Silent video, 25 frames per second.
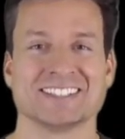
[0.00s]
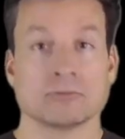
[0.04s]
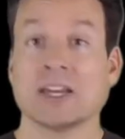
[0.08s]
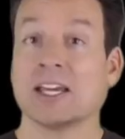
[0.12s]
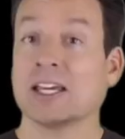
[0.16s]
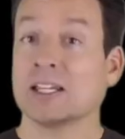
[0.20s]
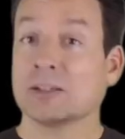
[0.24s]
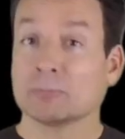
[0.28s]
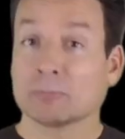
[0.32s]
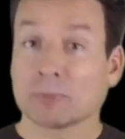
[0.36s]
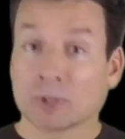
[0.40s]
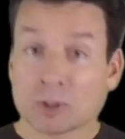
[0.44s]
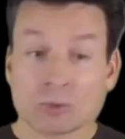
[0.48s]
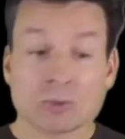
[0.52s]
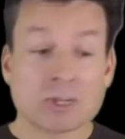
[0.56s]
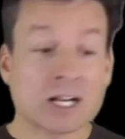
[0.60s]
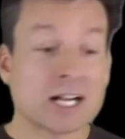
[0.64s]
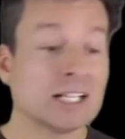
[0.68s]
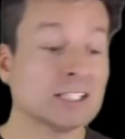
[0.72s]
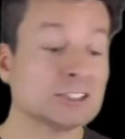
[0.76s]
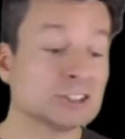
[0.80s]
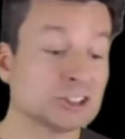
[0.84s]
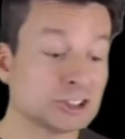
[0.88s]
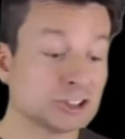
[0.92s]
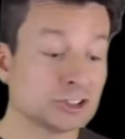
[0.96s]
And
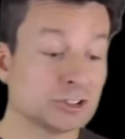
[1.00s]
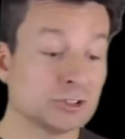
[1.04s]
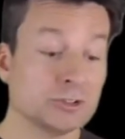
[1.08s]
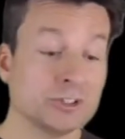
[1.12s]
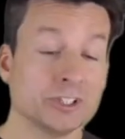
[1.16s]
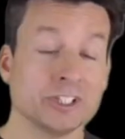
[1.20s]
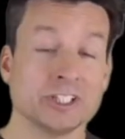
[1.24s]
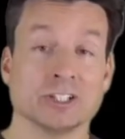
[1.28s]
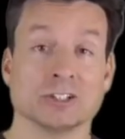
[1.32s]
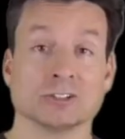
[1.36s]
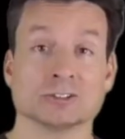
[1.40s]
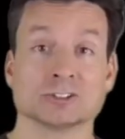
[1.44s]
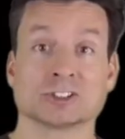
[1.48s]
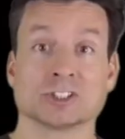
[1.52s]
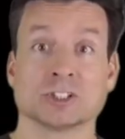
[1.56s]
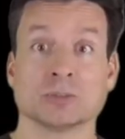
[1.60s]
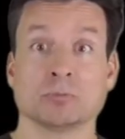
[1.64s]
Mirage Studios,